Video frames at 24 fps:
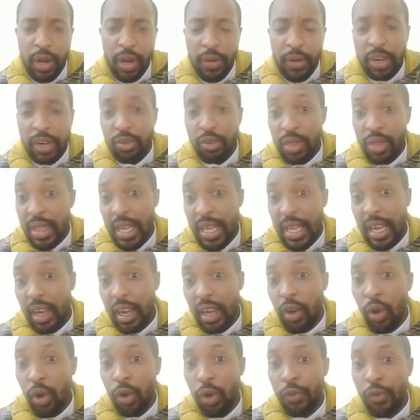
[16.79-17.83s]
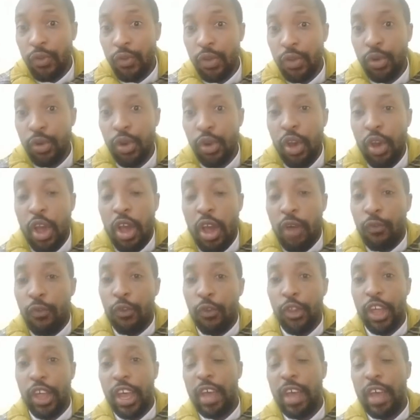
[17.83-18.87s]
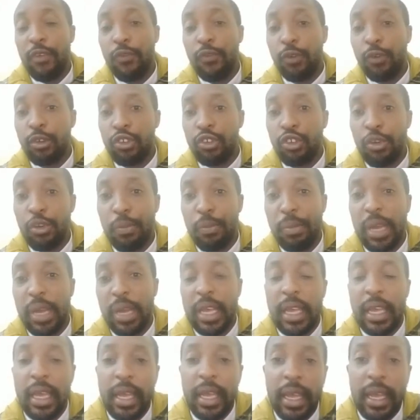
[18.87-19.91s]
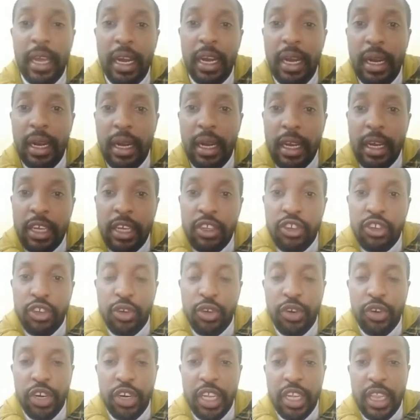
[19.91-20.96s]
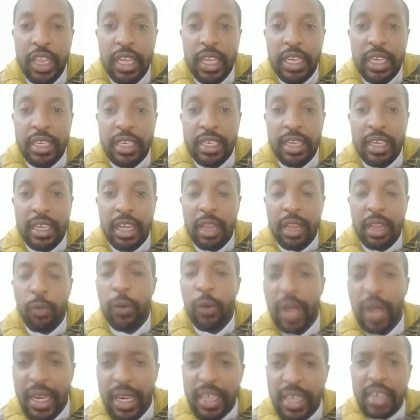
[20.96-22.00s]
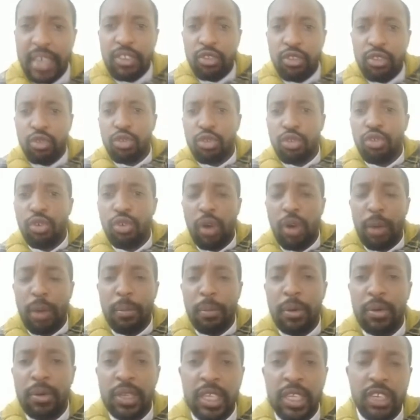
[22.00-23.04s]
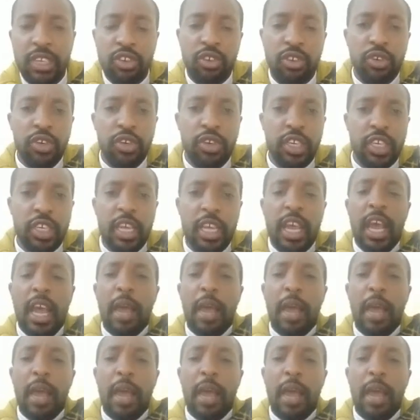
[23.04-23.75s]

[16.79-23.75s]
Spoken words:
I want to thank all of you for the effort you're making in ensuring that the world gets to know about these stories.